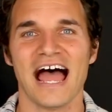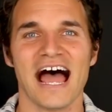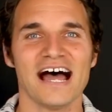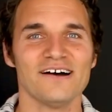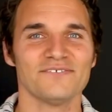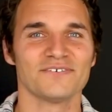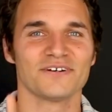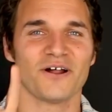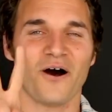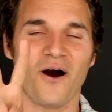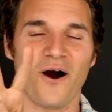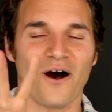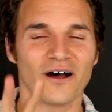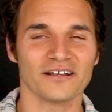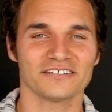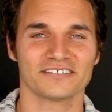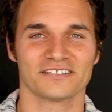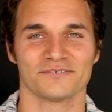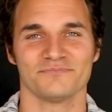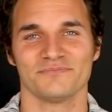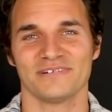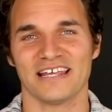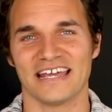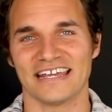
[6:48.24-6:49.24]
Have an
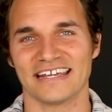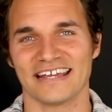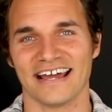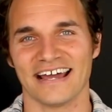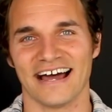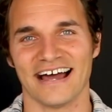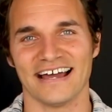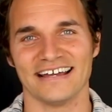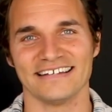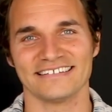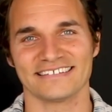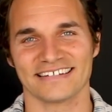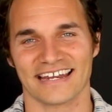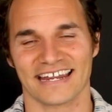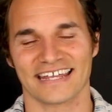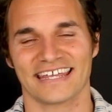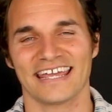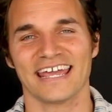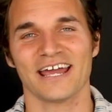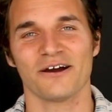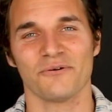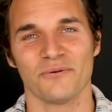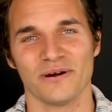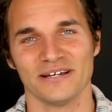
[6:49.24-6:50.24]
awesome day, guys, and I
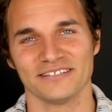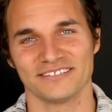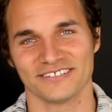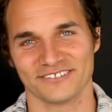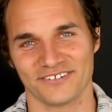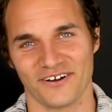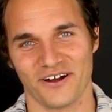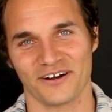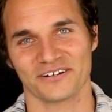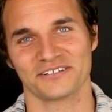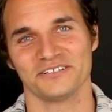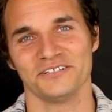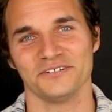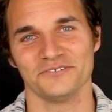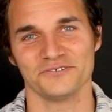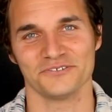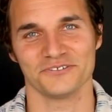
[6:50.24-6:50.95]
can't wait to talk to you